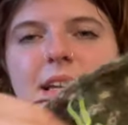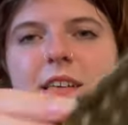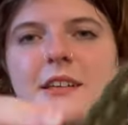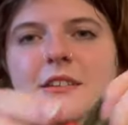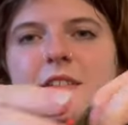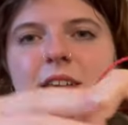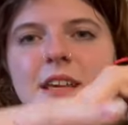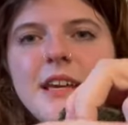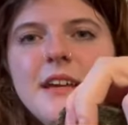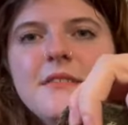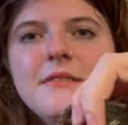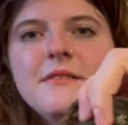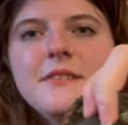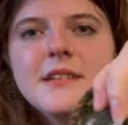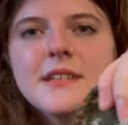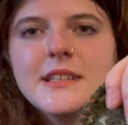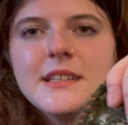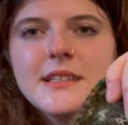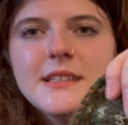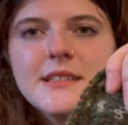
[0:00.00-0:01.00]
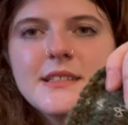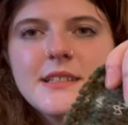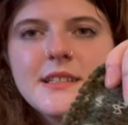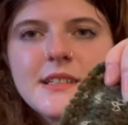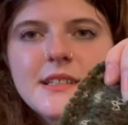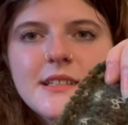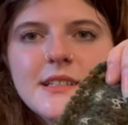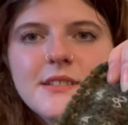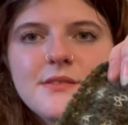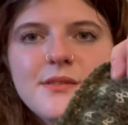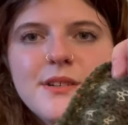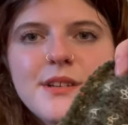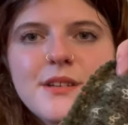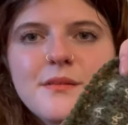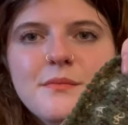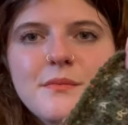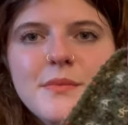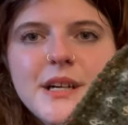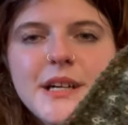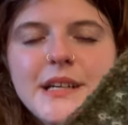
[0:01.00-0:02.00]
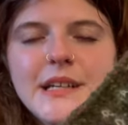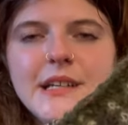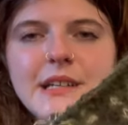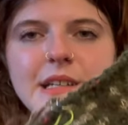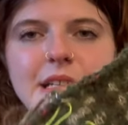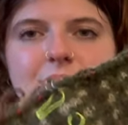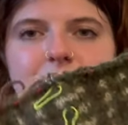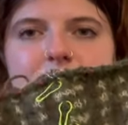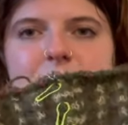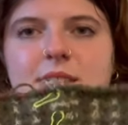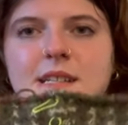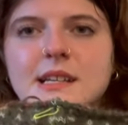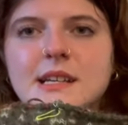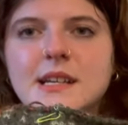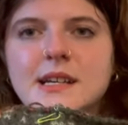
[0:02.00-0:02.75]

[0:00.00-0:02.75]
You can't really see because of all the markers.